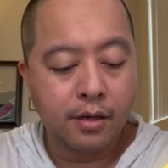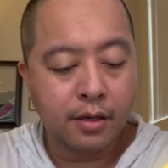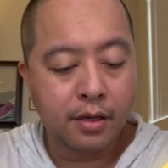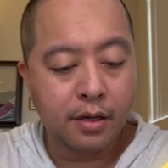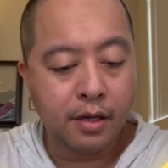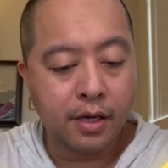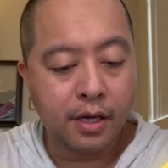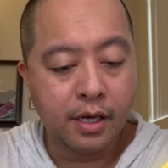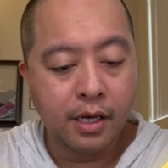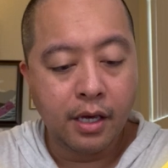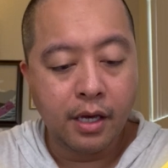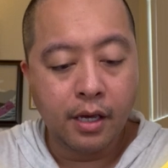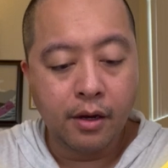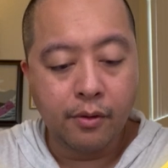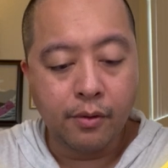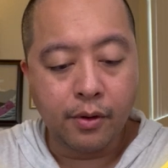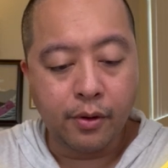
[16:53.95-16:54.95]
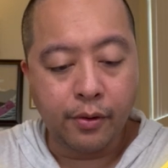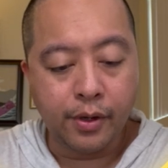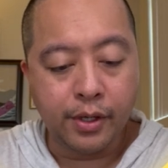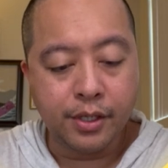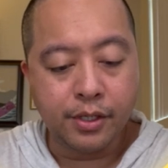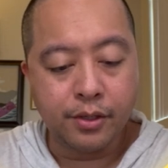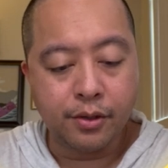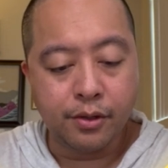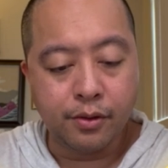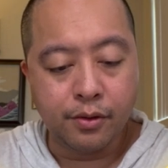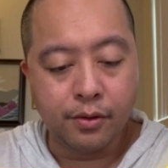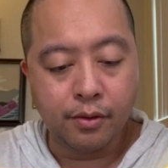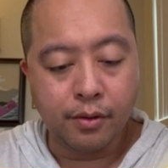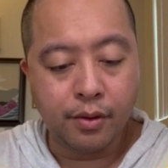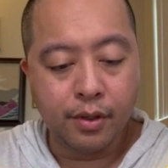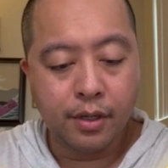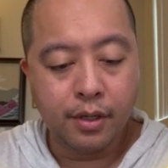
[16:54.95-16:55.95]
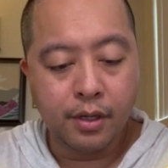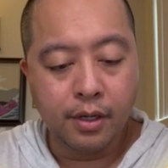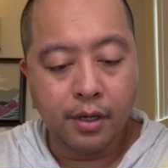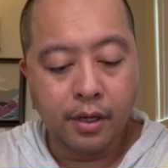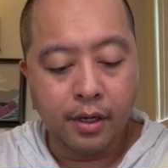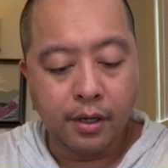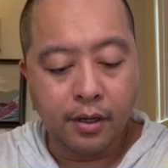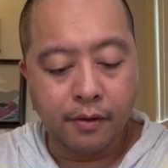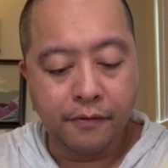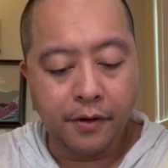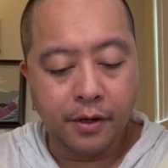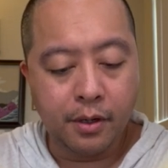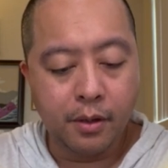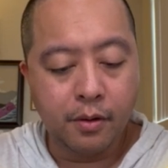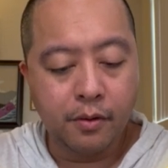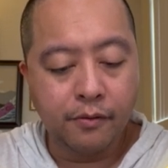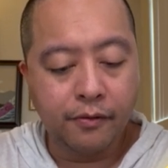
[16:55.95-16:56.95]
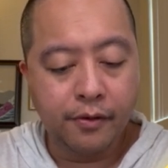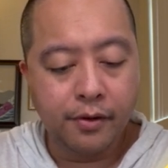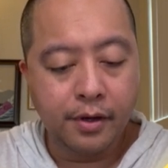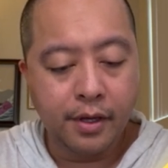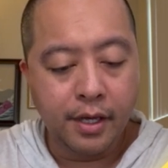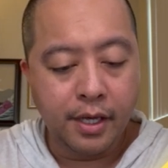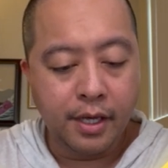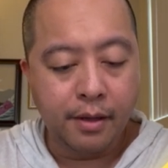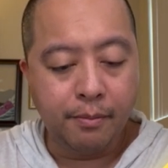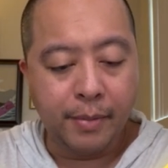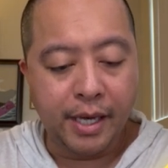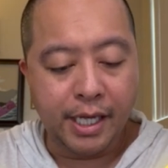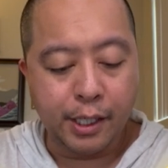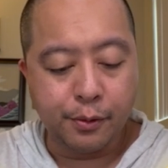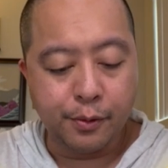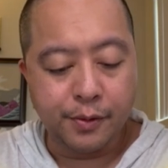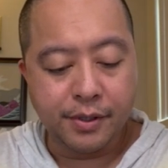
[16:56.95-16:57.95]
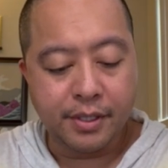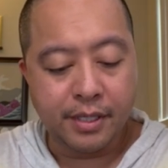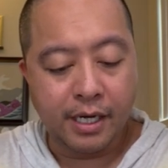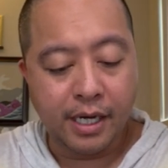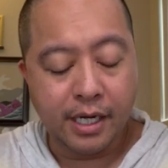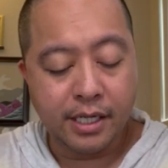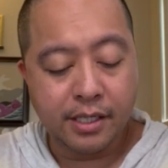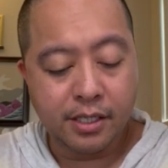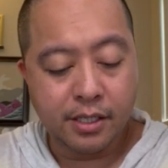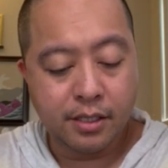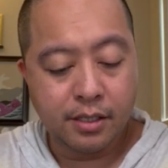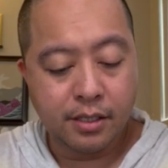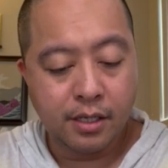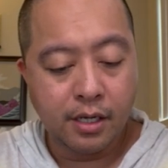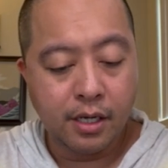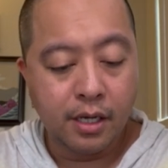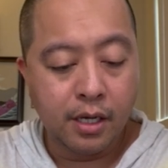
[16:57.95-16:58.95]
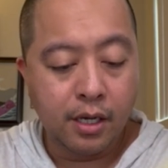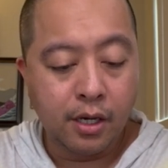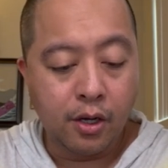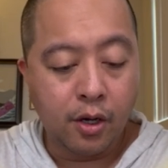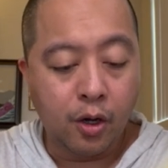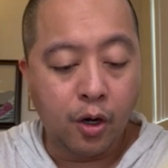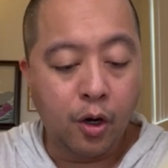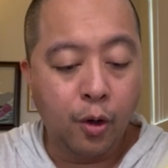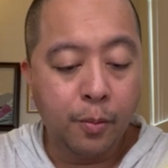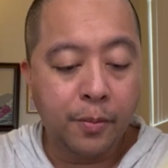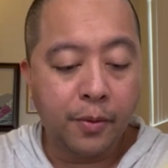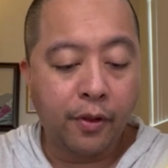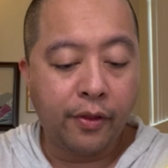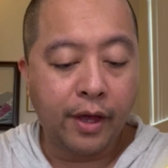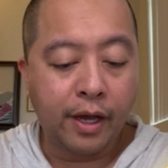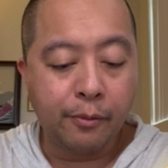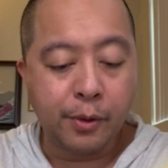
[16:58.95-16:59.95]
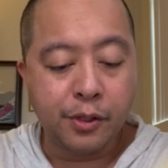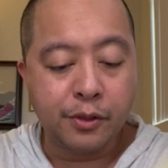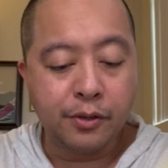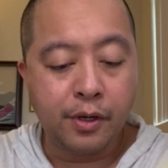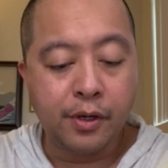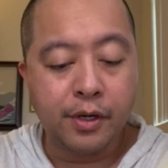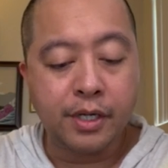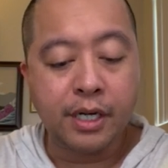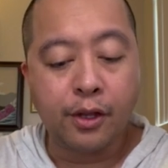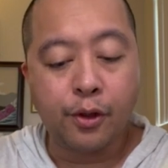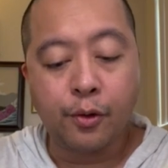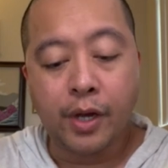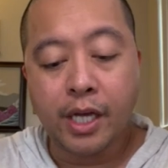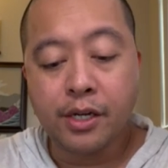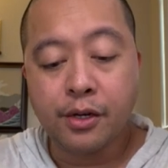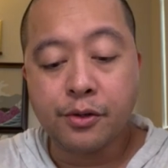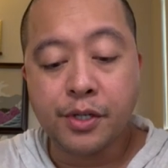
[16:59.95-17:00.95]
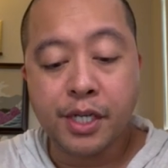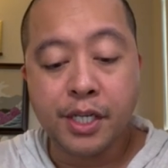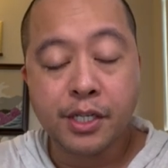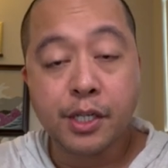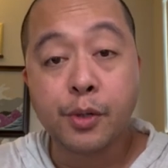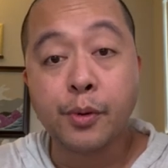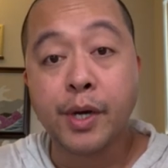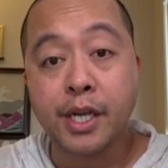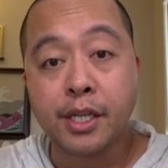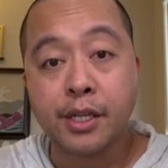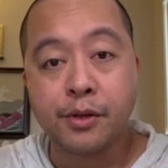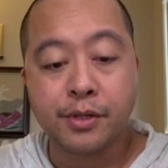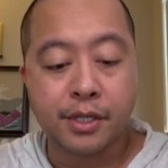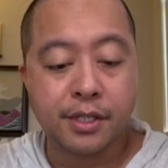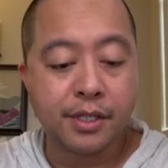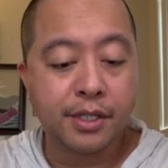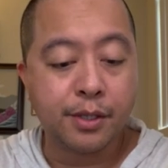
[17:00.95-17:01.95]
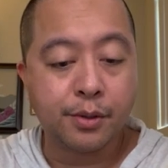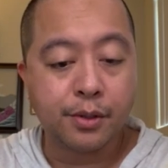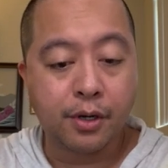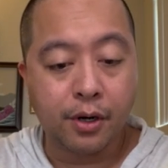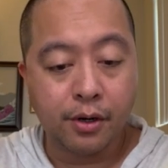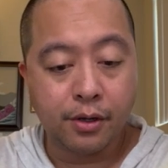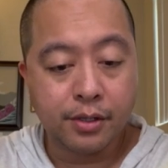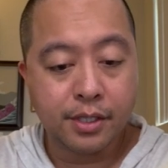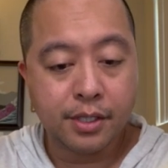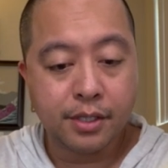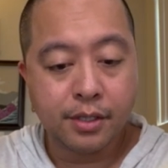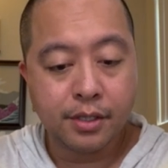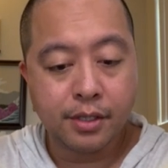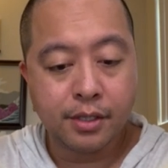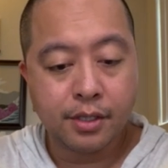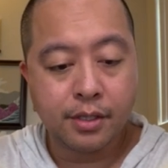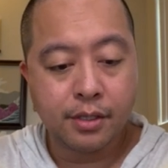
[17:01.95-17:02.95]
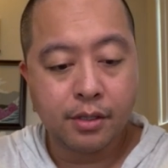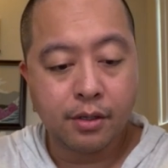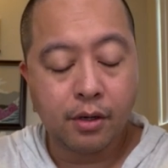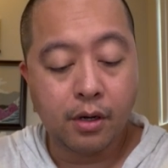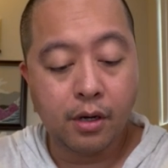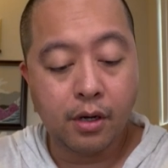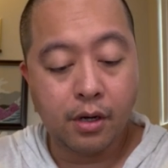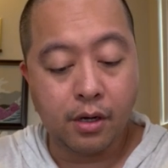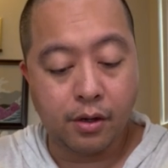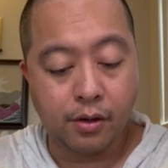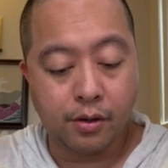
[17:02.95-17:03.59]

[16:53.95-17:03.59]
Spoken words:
Okay, we're going to evolve, manual attach. Hope that we draw another energy so I can use concealed cards. Ugh.